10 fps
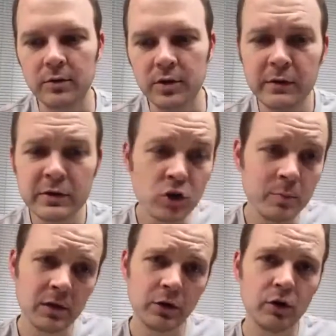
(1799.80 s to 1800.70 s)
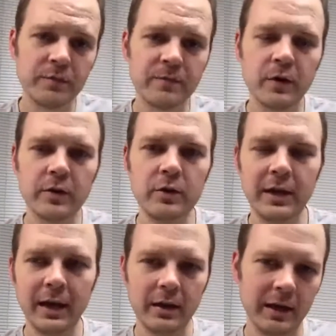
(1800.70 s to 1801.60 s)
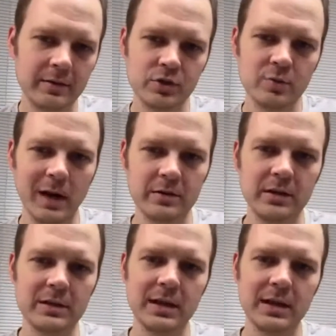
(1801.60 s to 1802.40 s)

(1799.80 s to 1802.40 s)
you have to zoom in a little further. You can't like zoom out to the entire